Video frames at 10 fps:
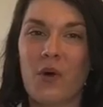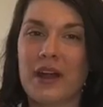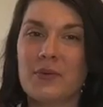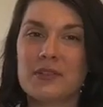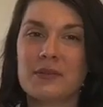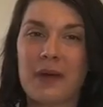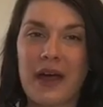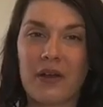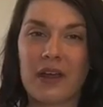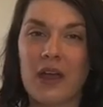what it was
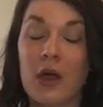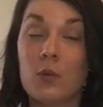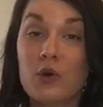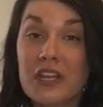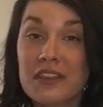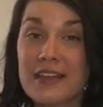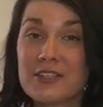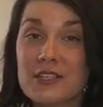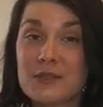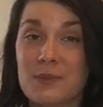about. Wouldn't that
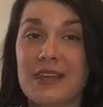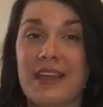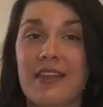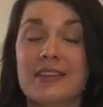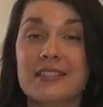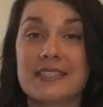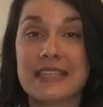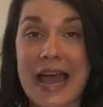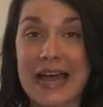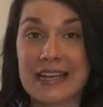just be the
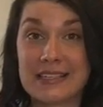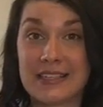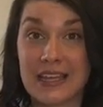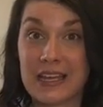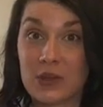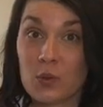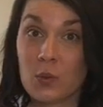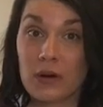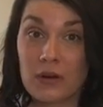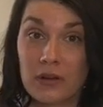saddest thing in the
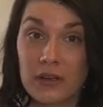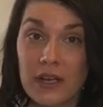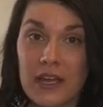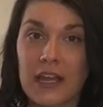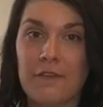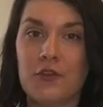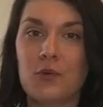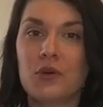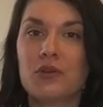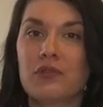world if you
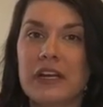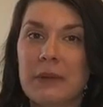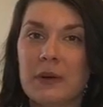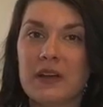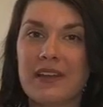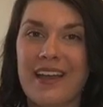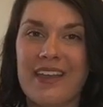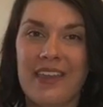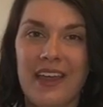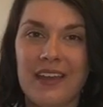were to read a book
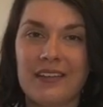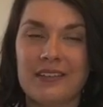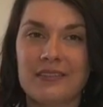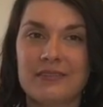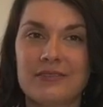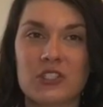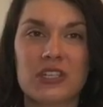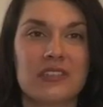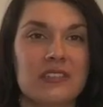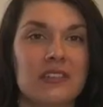and then
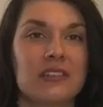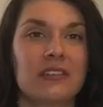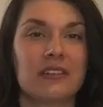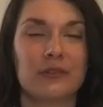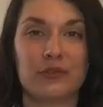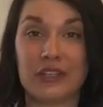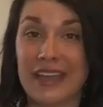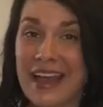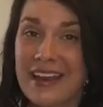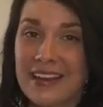just
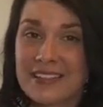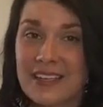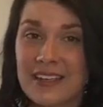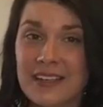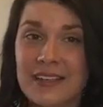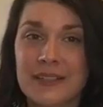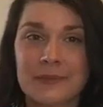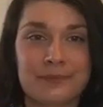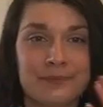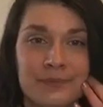forget it?
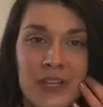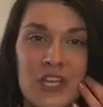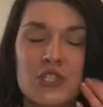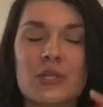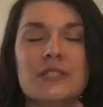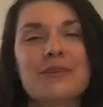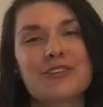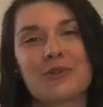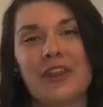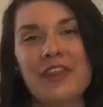So let's make
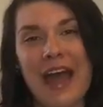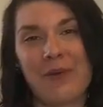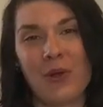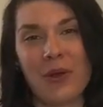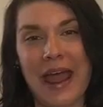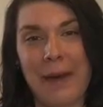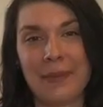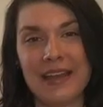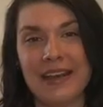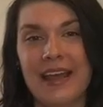sure that that won't
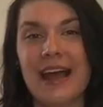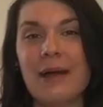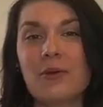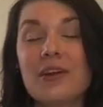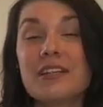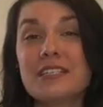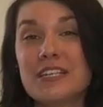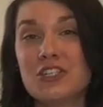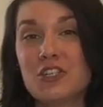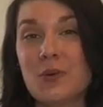happen. I'm going to
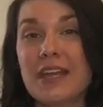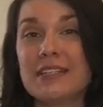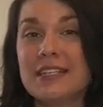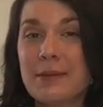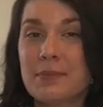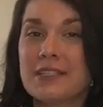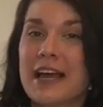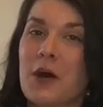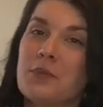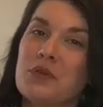teach you a tip to
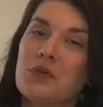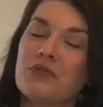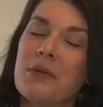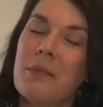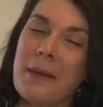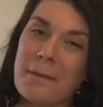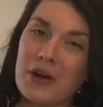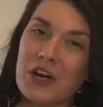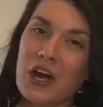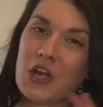help you remember